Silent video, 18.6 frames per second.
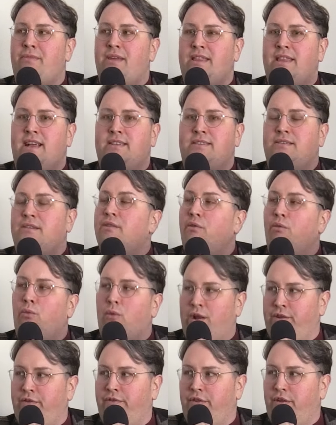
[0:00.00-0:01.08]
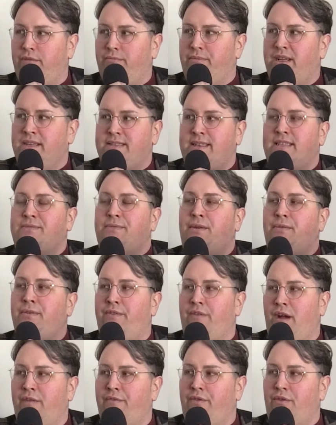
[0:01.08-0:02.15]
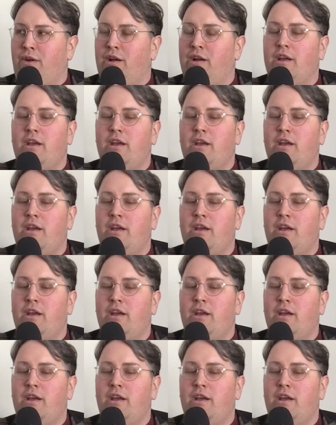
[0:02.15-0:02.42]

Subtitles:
And that's wonderful because that's what we fought for.